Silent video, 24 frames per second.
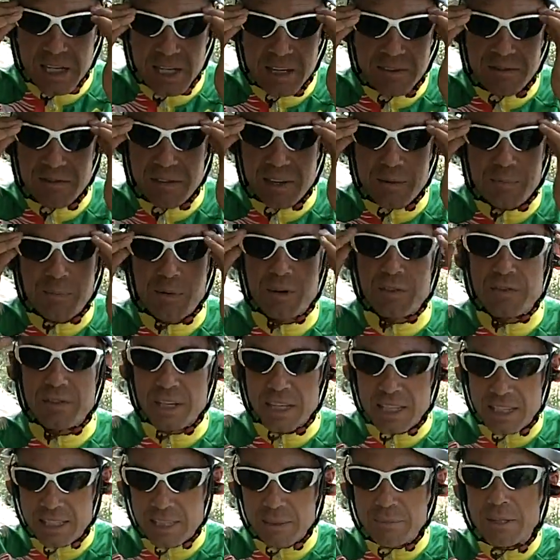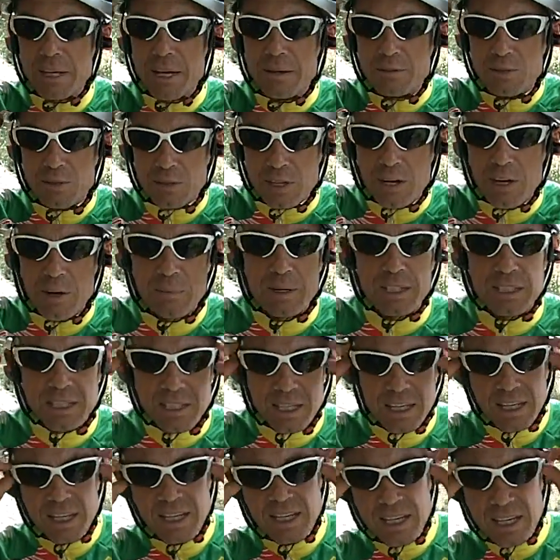in and fit perfectly. Sometimes with
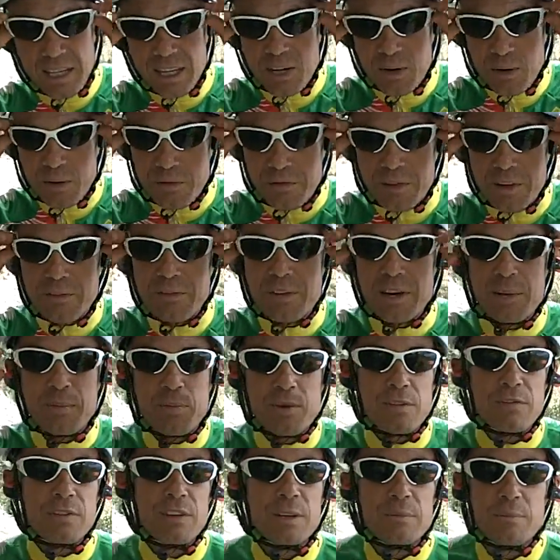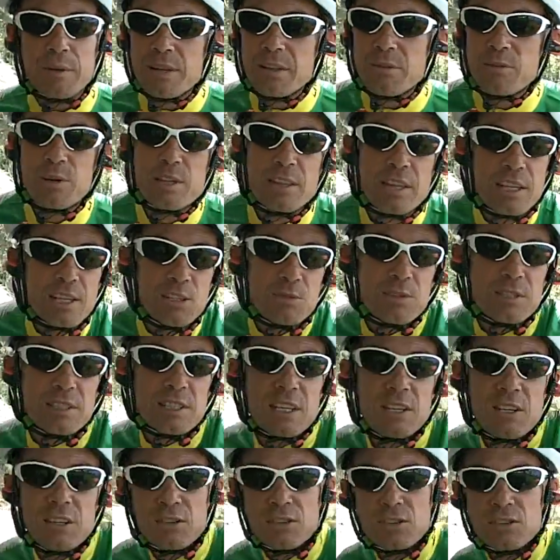helmets, they don't fit very perfect, but when these ones,
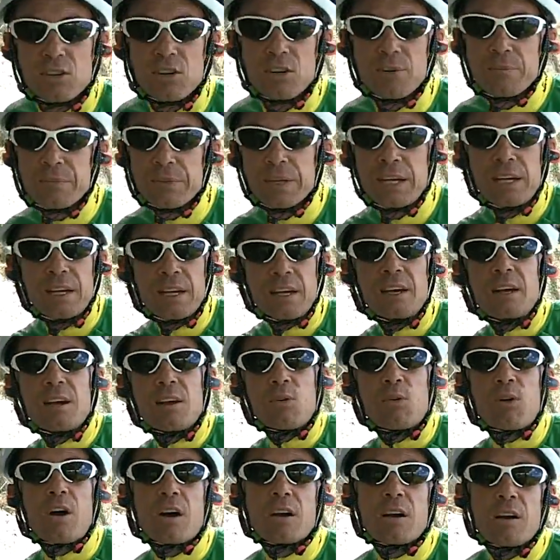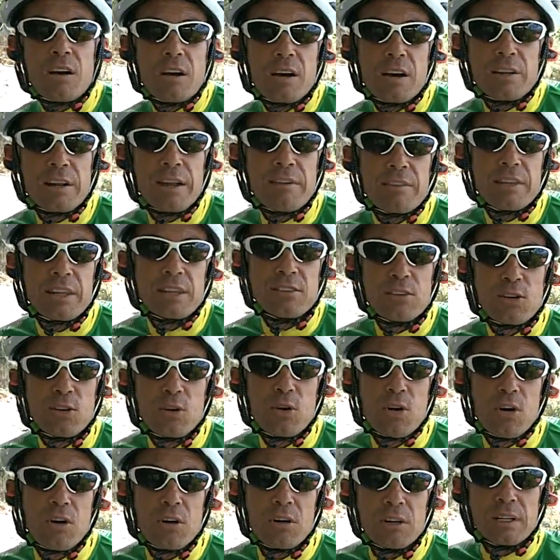they do. So rock on, everything's
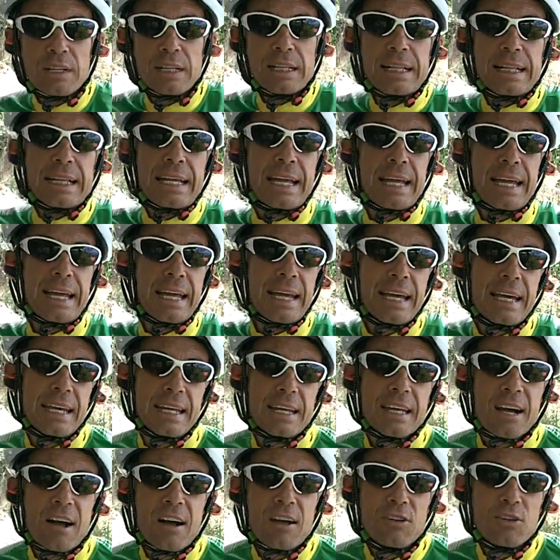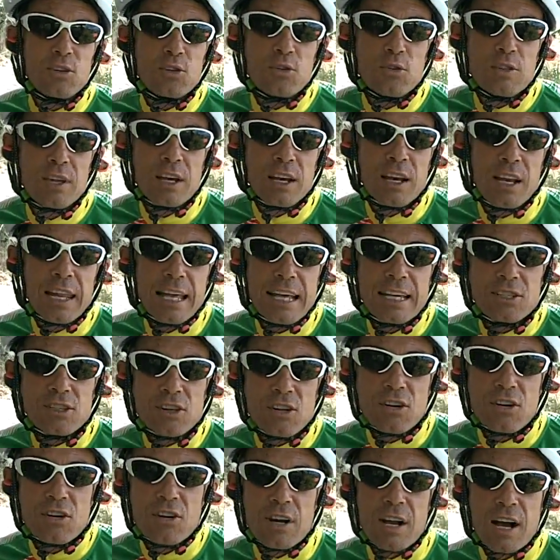cool. And I'll do the
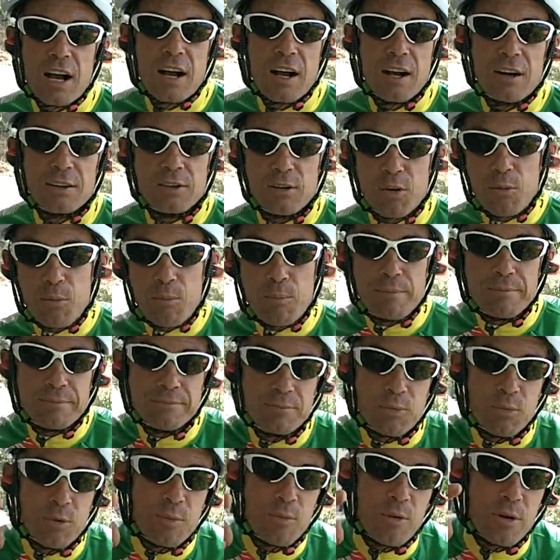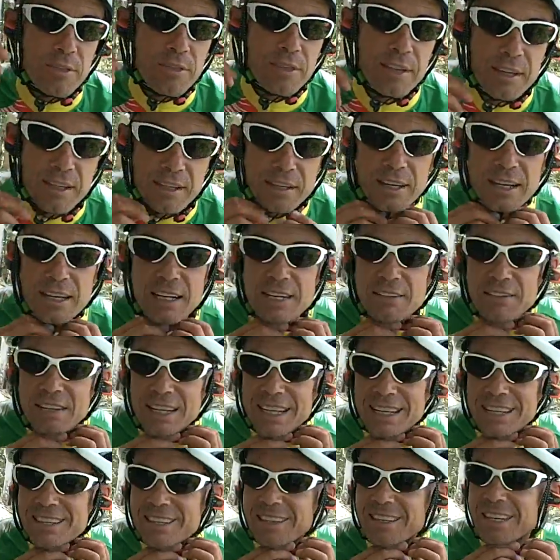Laser. One more thing, I didn't
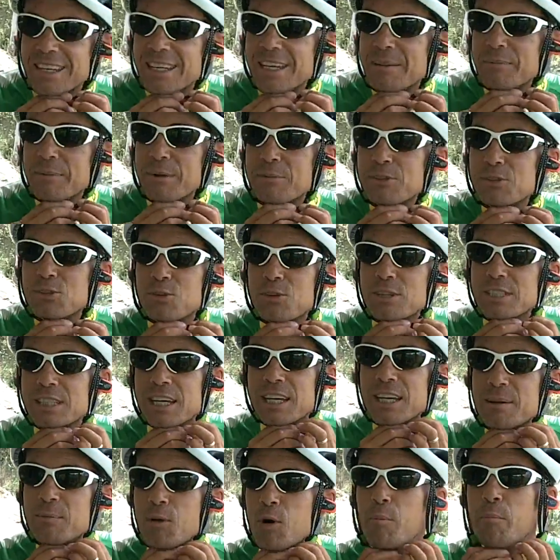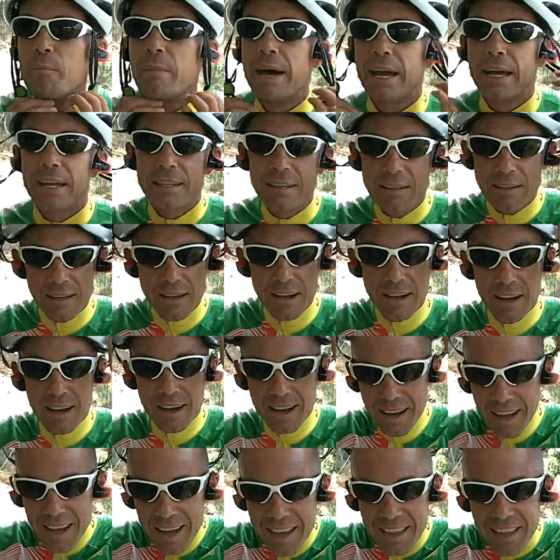even get to the name. I'm so excited about Met
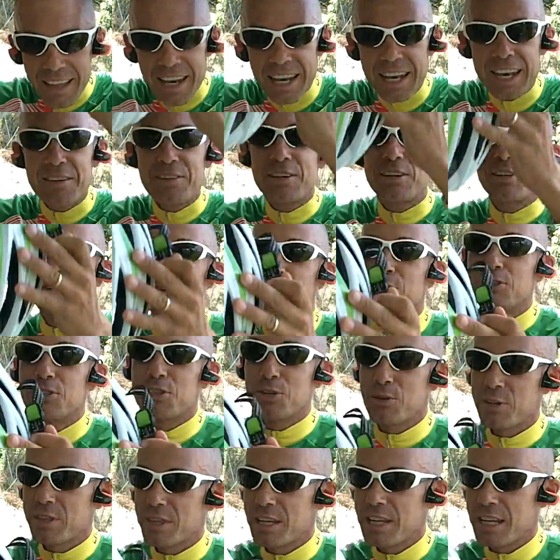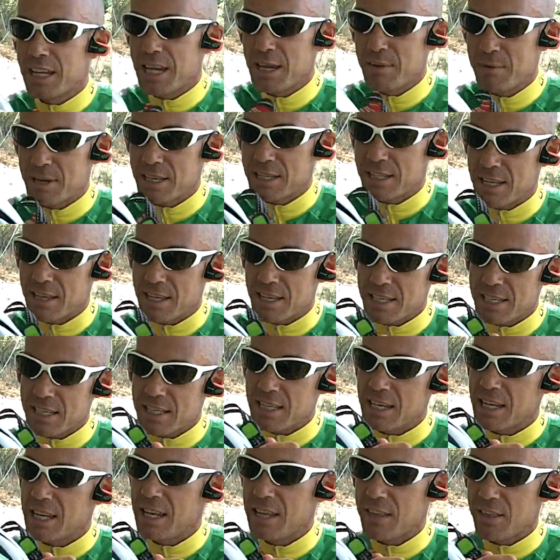that I never told you what the name is. And this
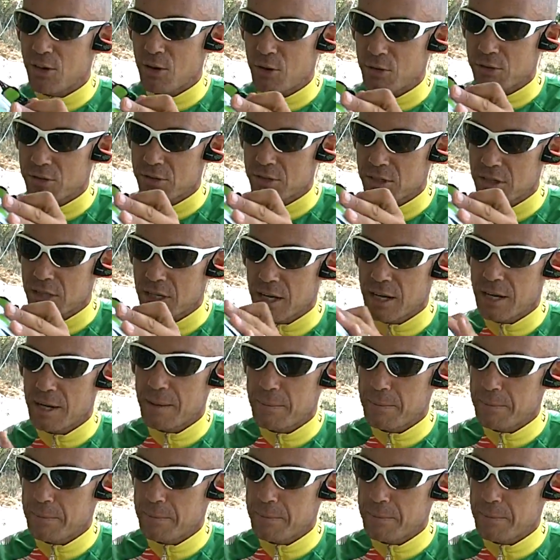is an Ethos,